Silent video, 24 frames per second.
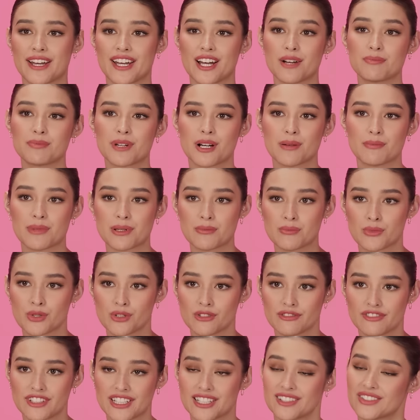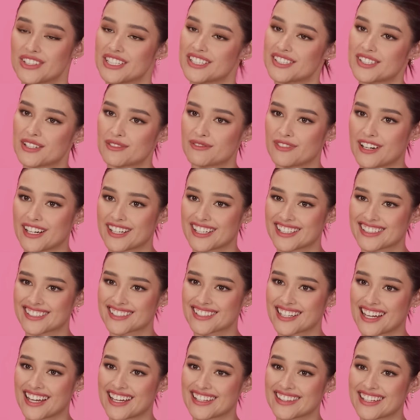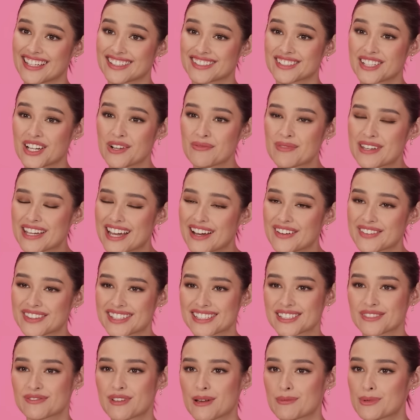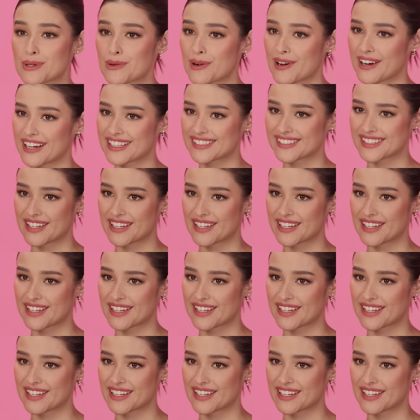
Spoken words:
my upcoming movie, Lisa Frankenstein, that's coming out this February